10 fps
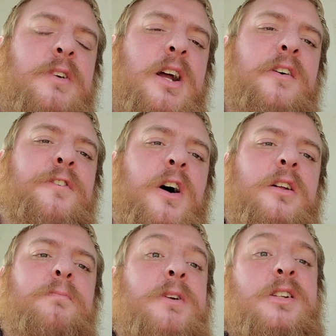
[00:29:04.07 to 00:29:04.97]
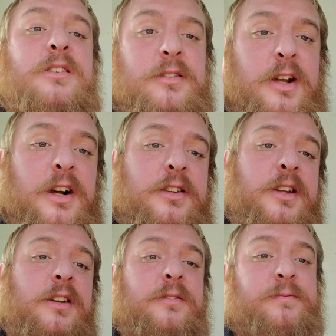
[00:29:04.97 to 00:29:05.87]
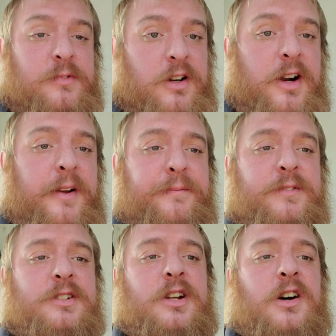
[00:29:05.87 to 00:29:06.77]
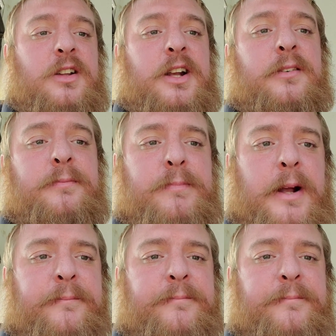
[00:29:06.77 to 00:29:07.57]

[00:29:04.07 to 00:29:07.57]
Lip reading: Have fun. Be healthy. Alright? See y'all later. Bye.